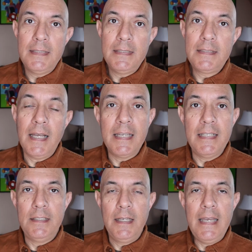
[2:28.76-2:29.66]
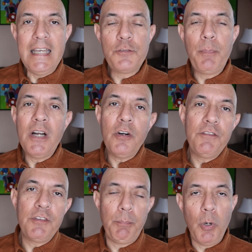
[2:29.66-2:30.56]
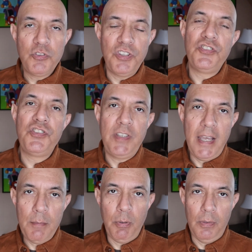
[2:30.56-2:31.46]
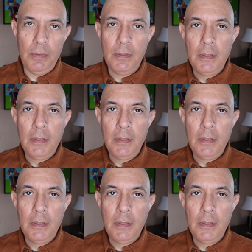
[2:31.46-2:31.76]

Second, it's better if the post is stable.